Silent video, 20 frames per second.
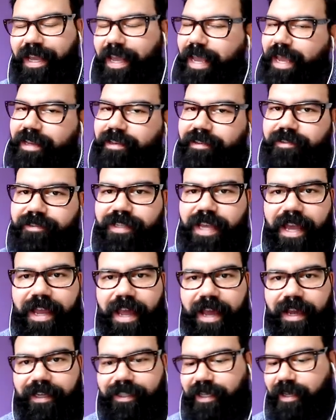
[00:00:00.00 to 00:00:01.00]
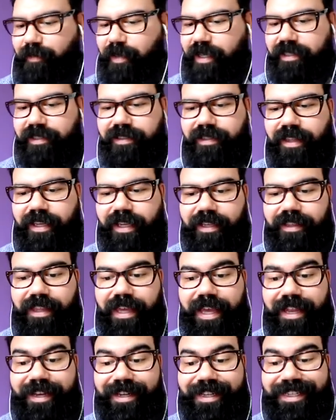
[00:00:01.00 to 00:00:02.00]
And Thai academics think
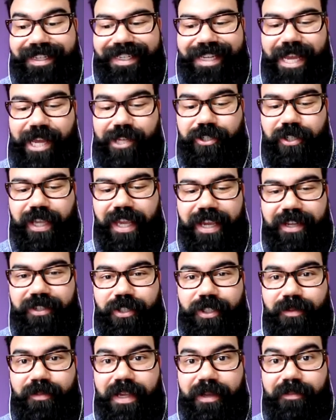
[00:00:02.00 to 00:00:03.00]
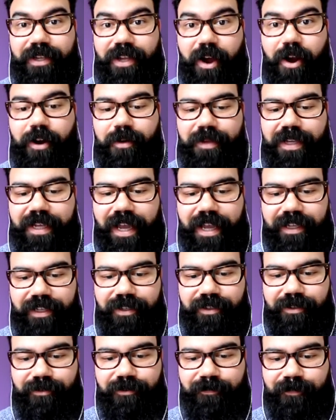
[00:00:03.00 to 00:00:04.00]
that education may be harming
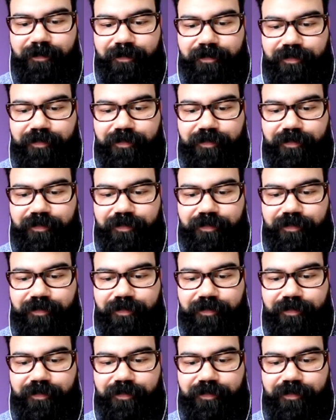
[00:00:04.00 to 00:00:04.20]
IQ.